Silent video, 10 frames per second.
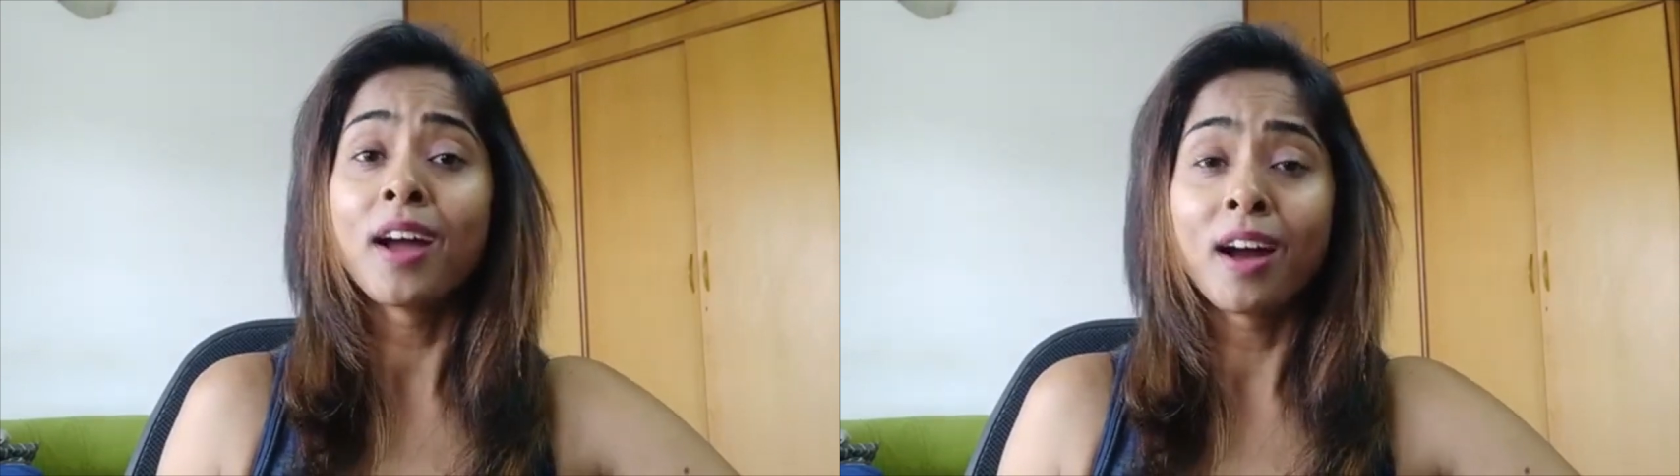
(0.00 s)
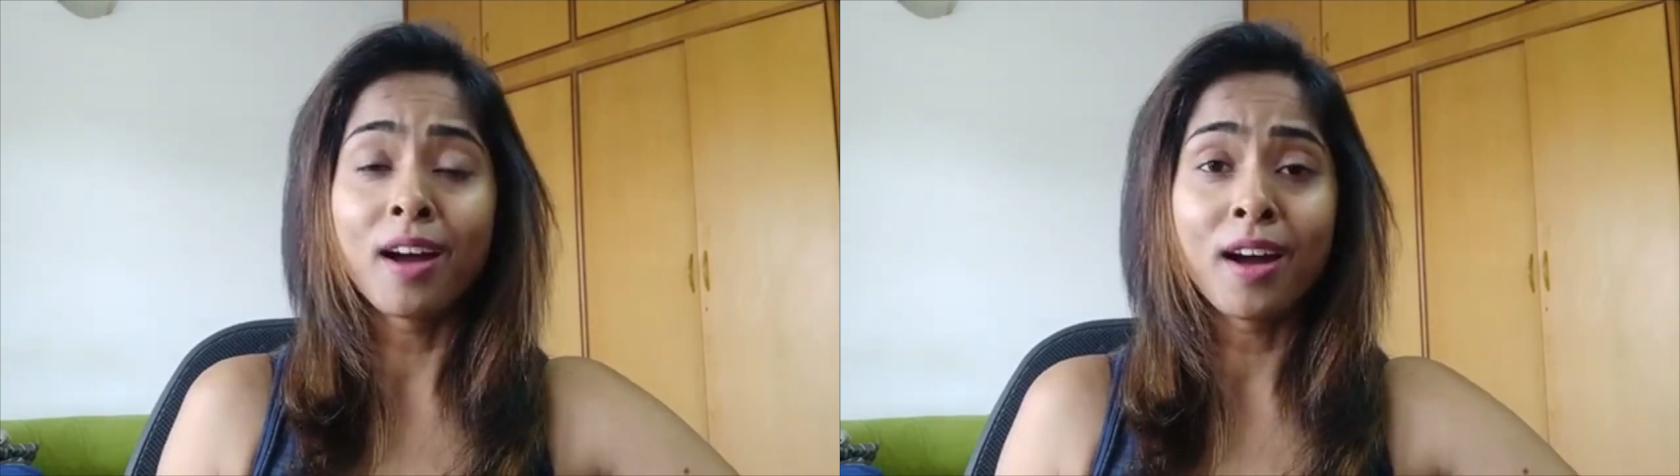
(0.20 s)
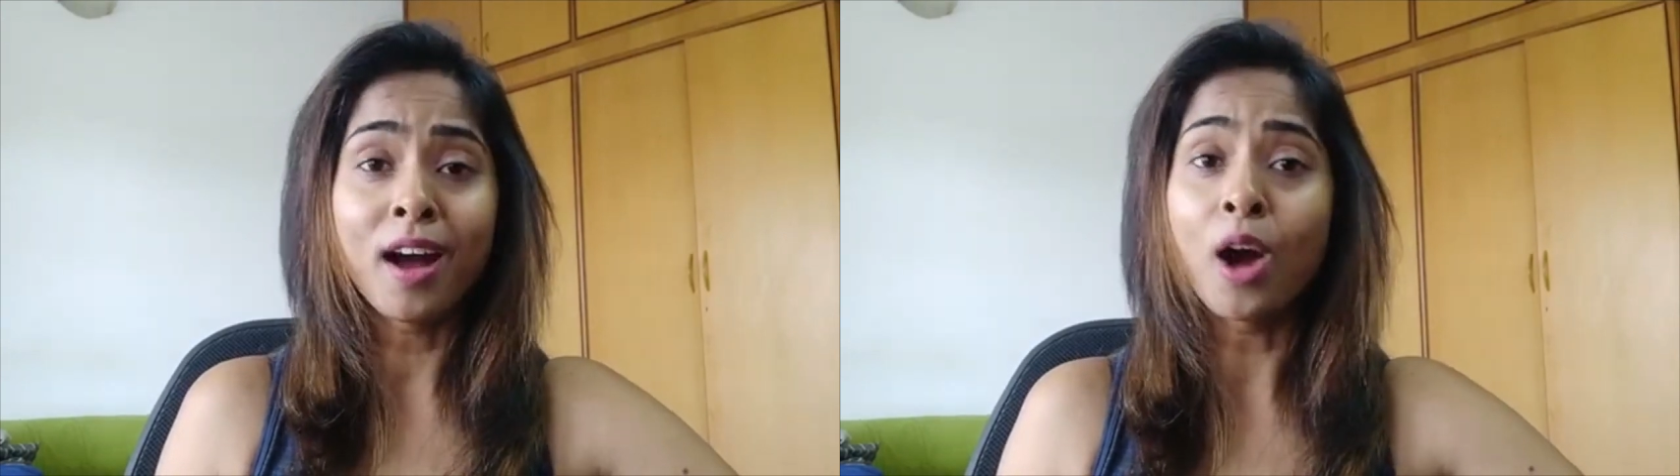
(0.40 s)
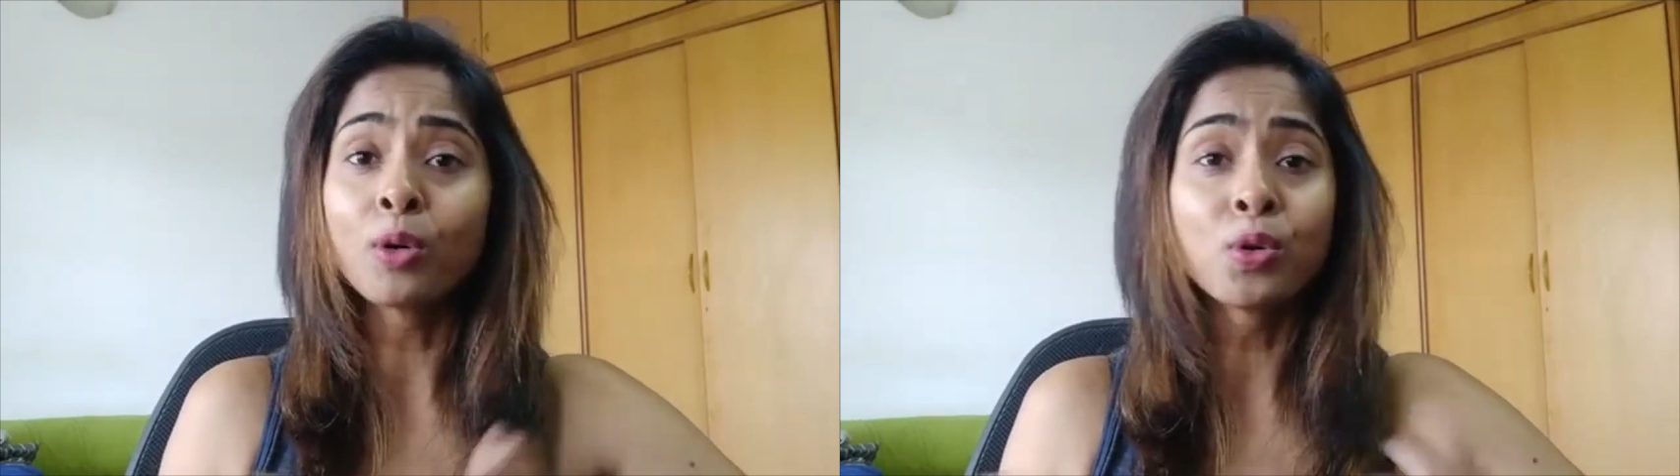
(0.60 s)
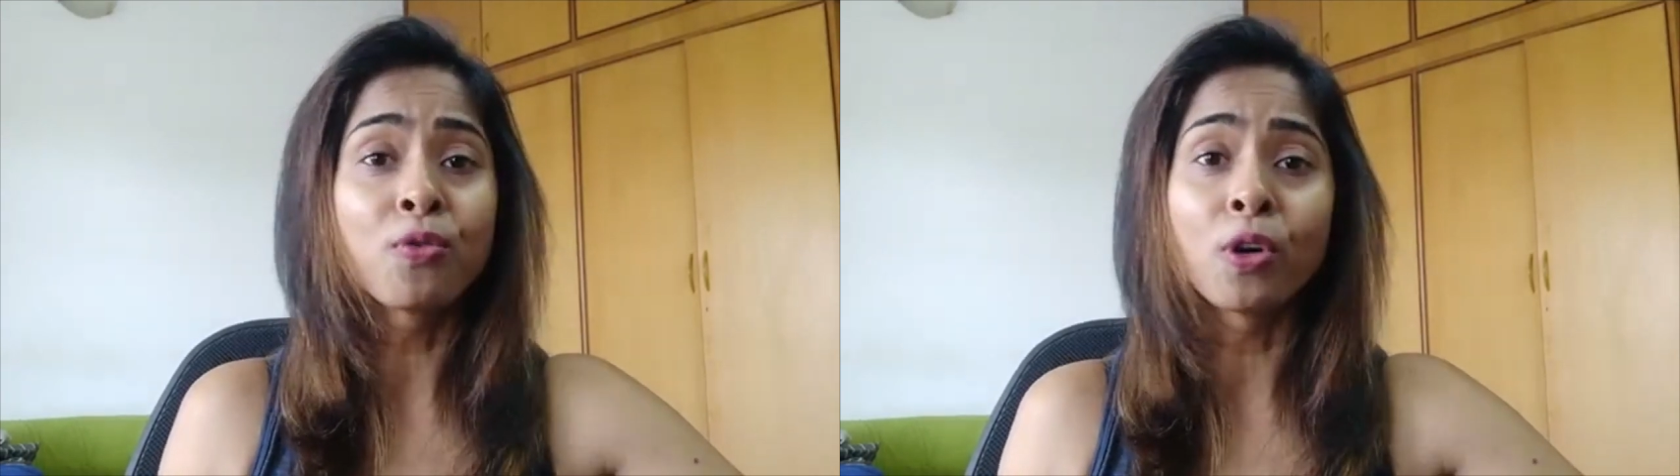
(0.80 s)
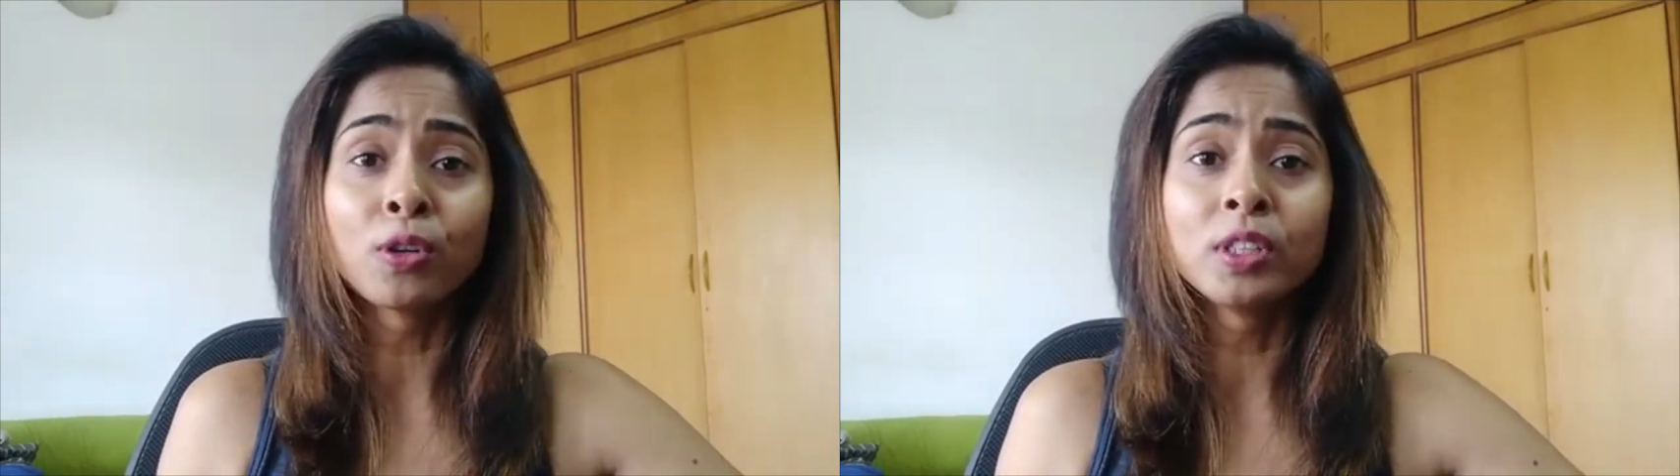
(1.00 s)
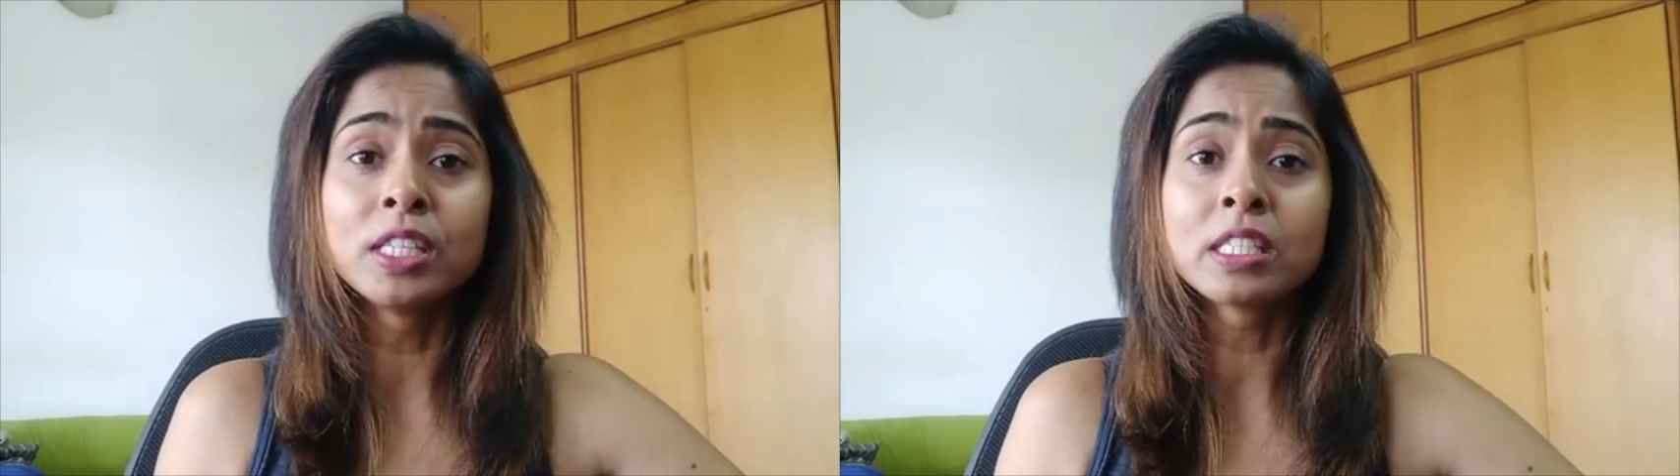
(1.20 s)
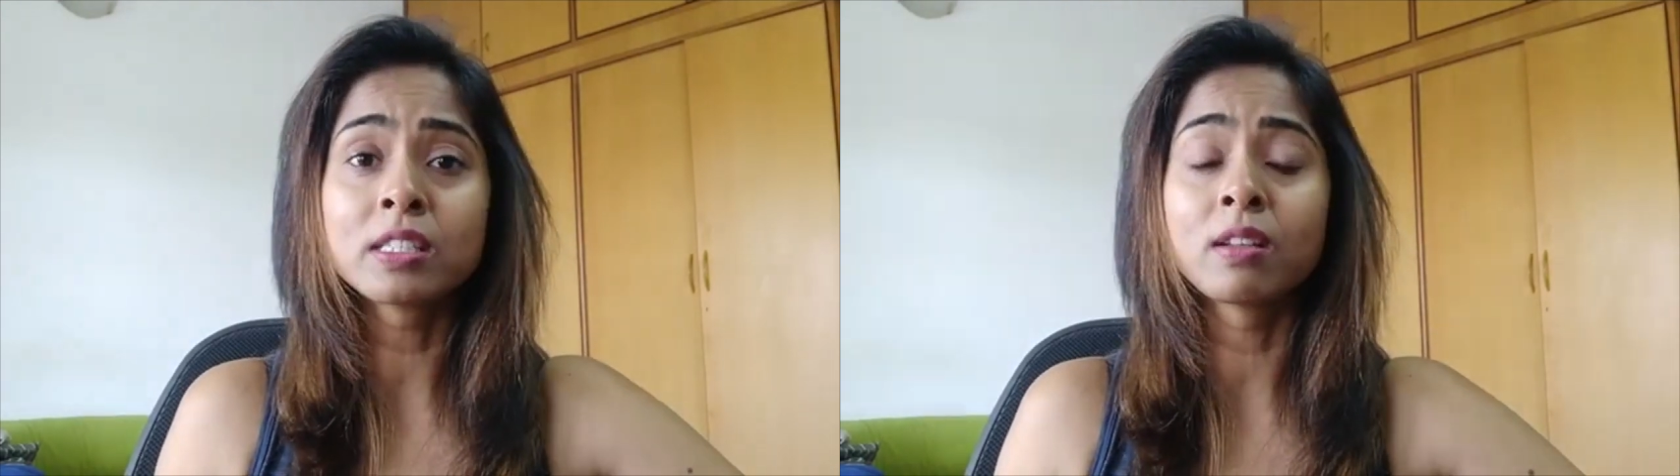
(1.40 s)
uh, how to follow mm-hmm.
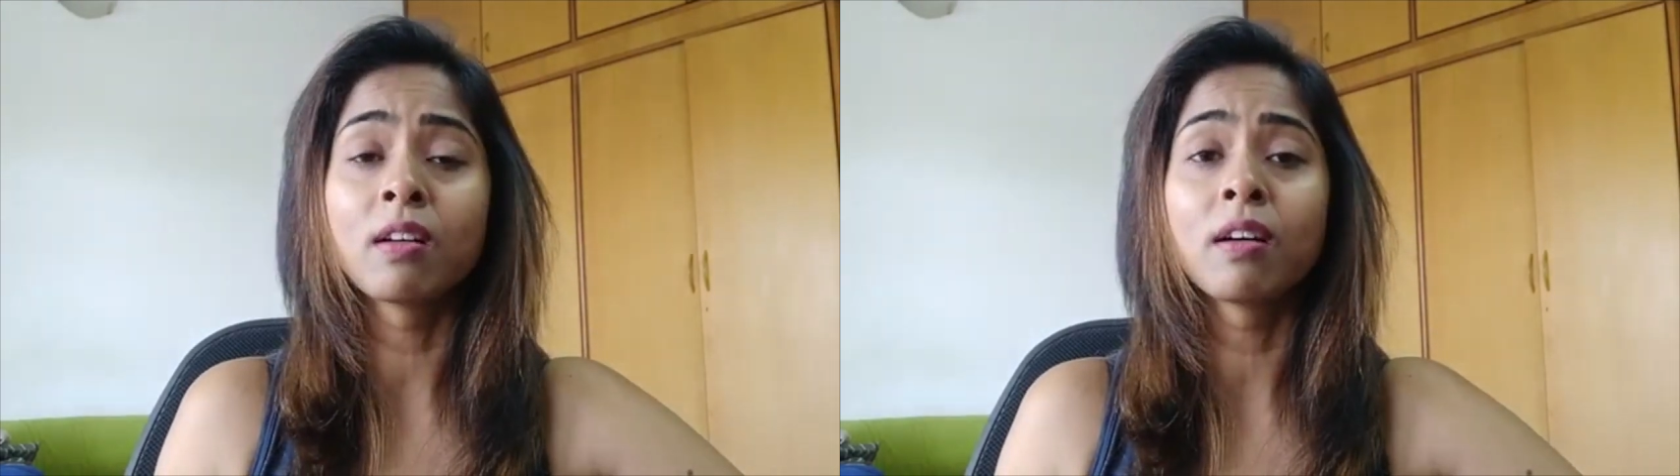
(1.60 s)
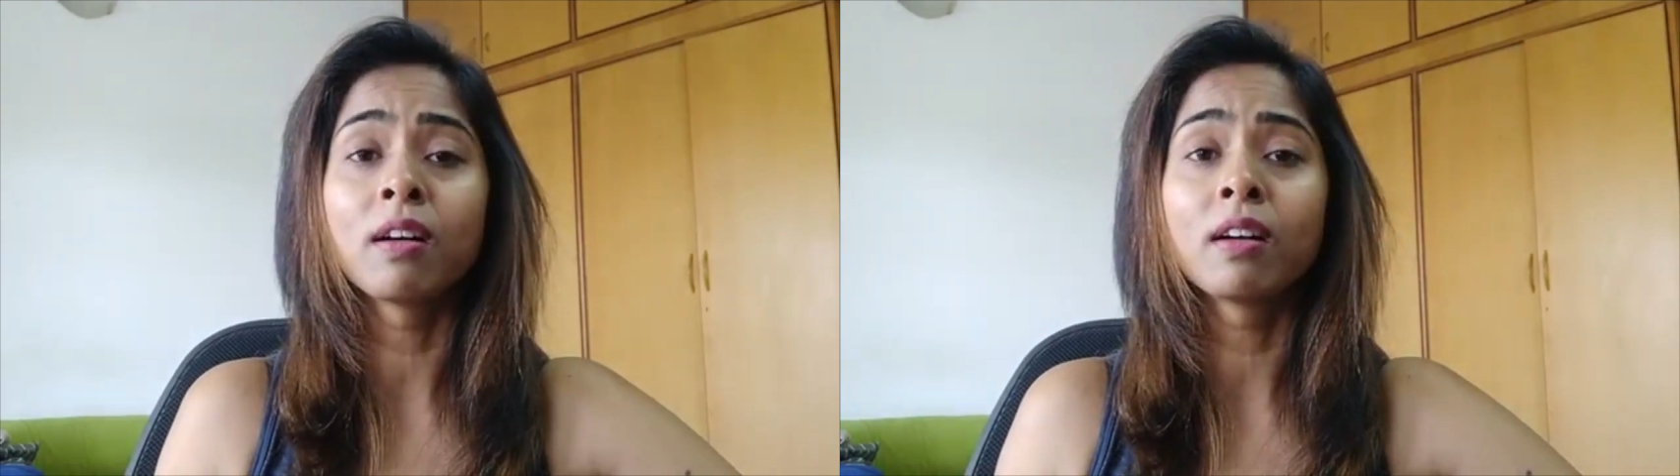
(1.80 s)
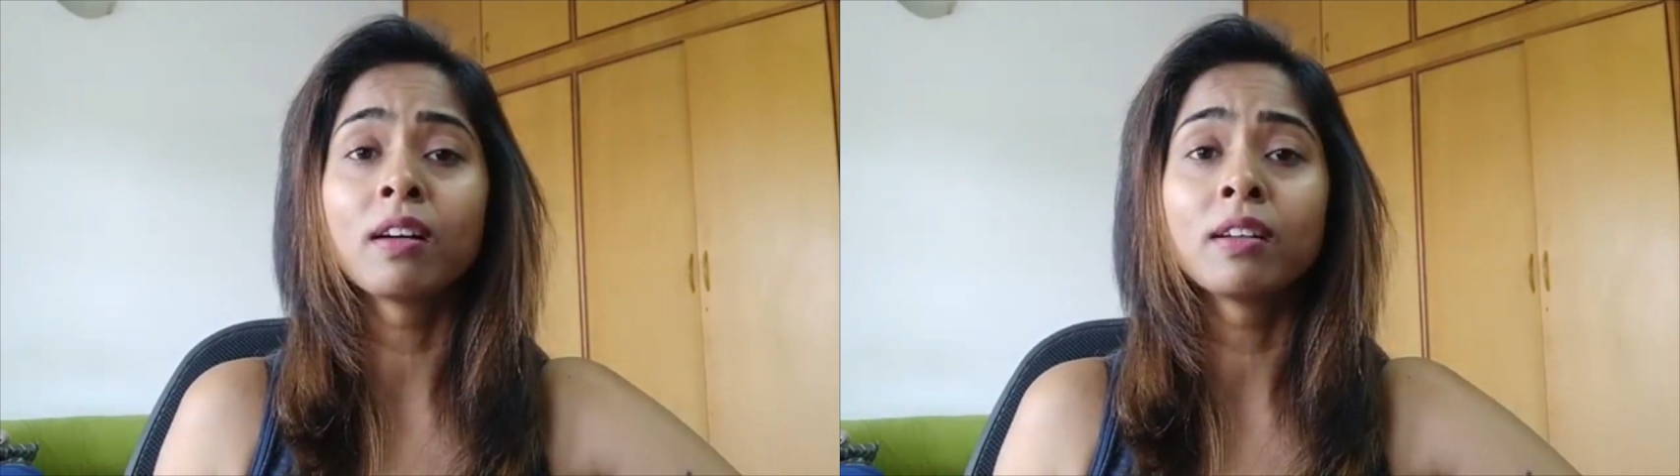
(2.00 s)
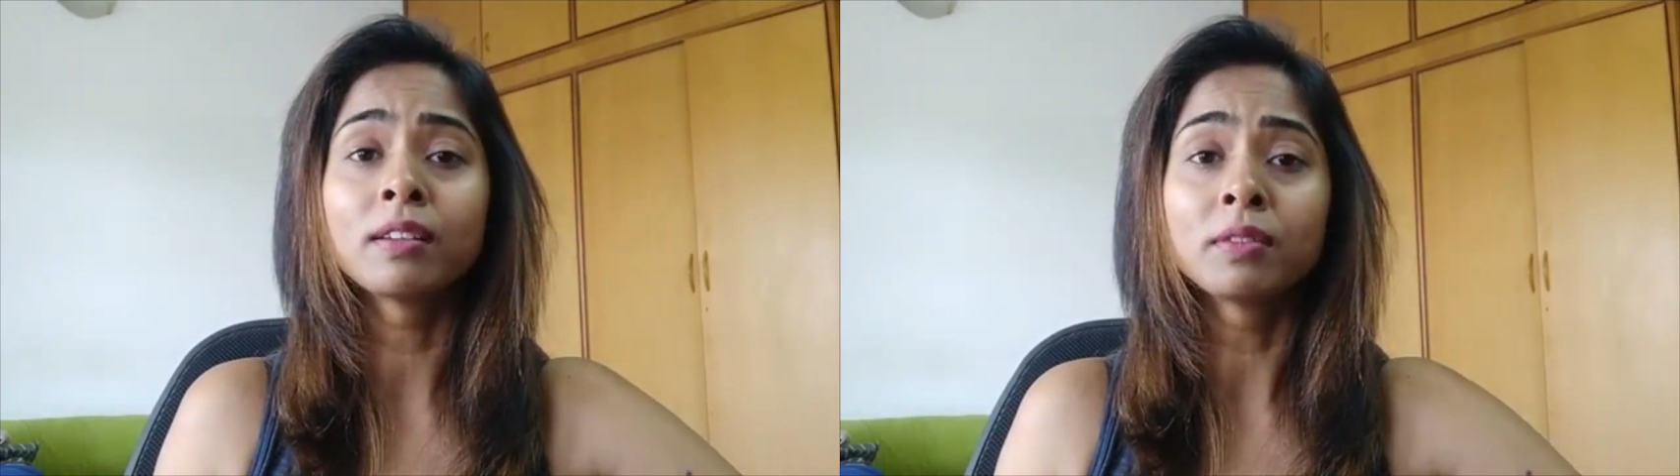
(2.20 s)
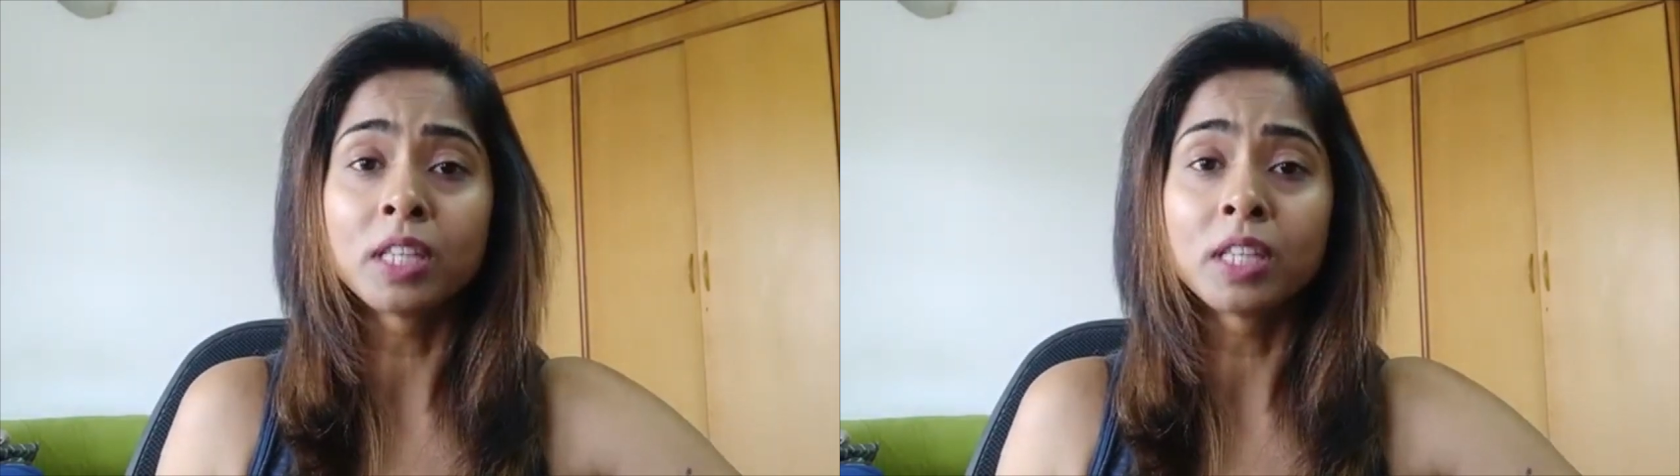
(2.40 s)
these uh,